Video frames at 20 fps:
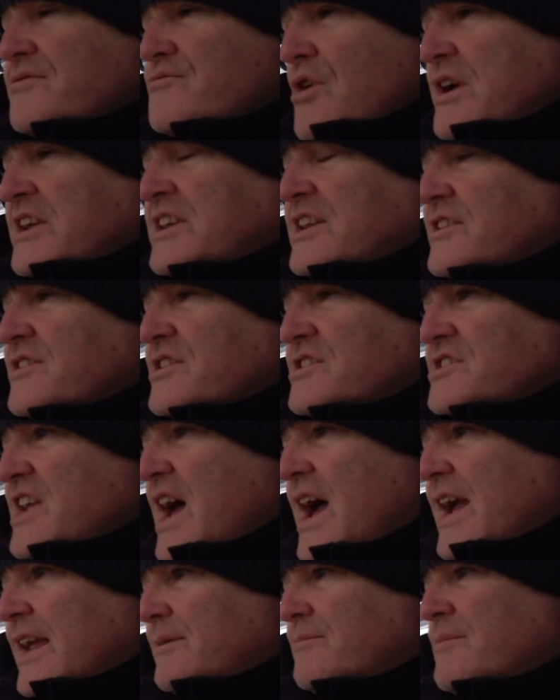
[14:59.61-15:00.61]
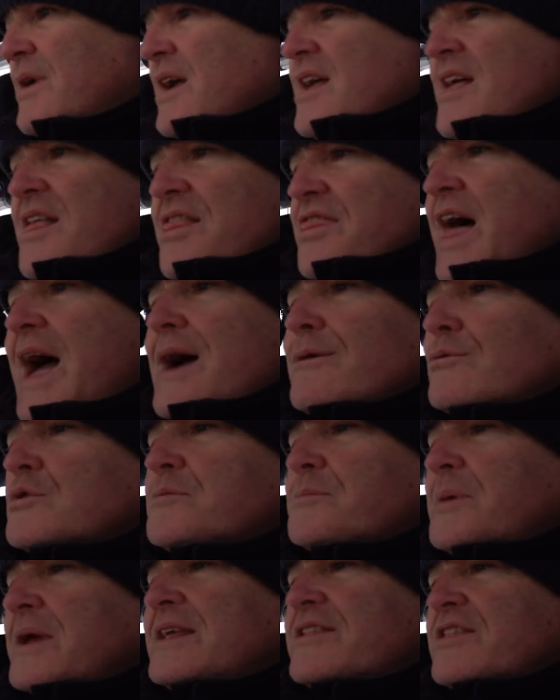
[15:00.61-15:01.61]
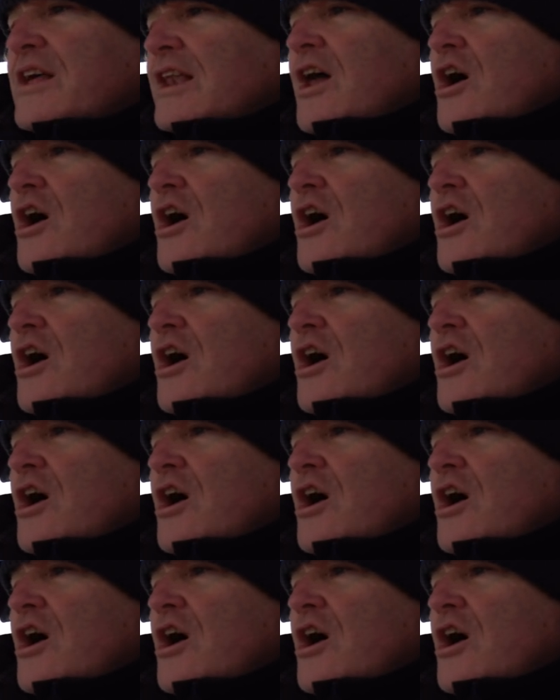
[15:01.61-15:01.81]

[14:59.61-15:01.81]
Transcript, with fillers: reading the same. That would be the